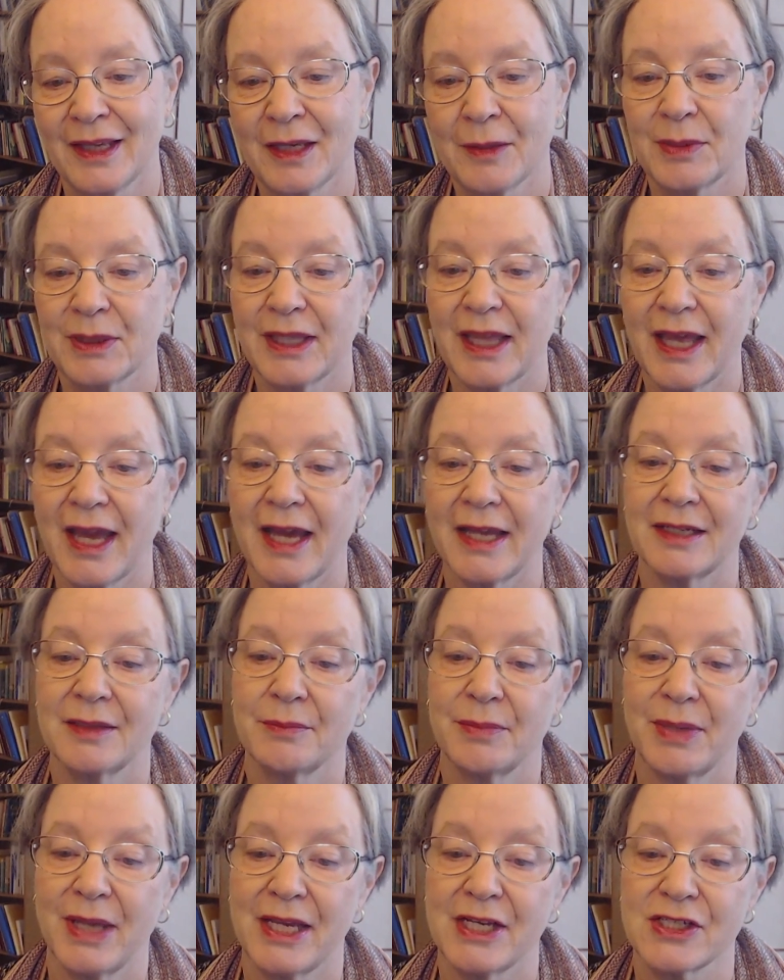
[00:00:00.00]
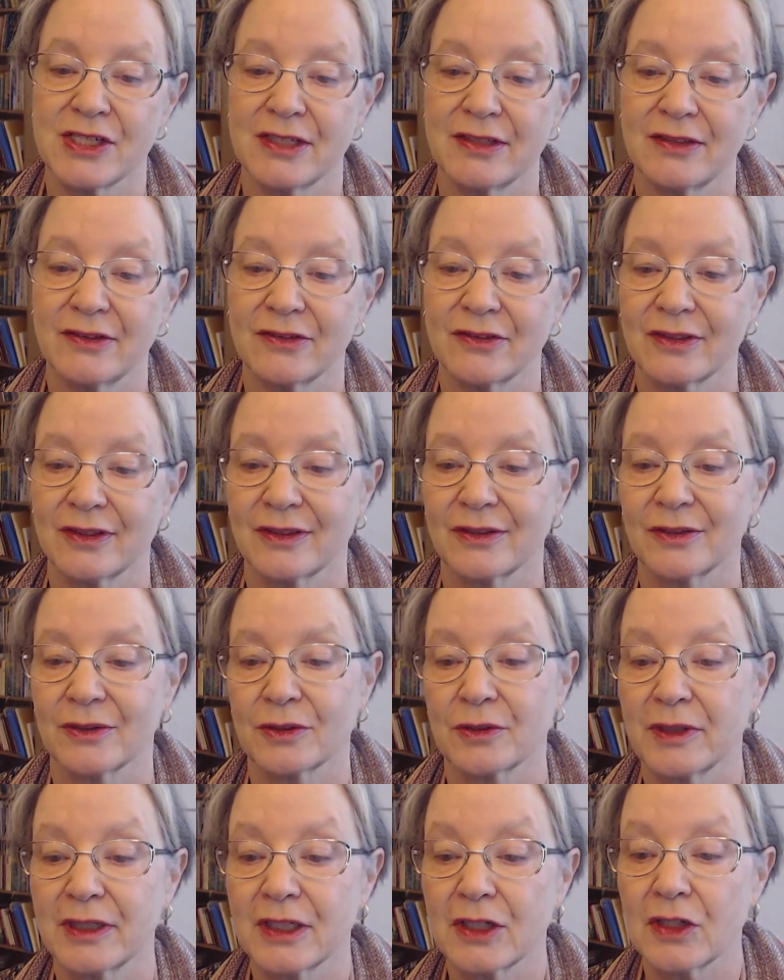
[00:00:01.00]
But that impatience or
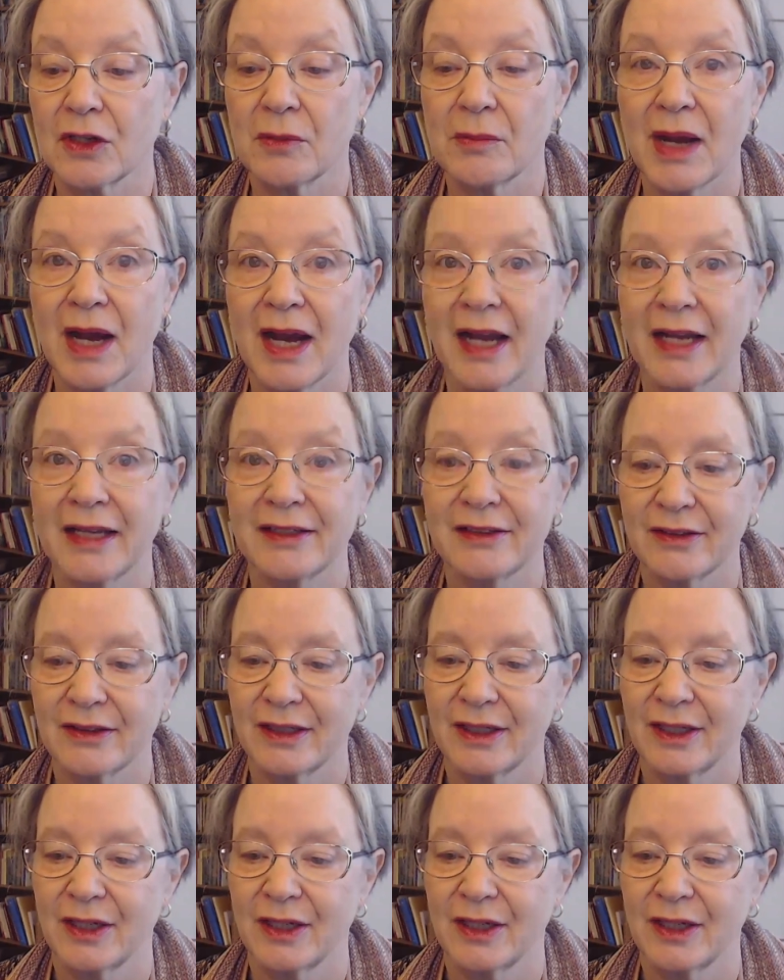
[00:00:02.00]
critical mind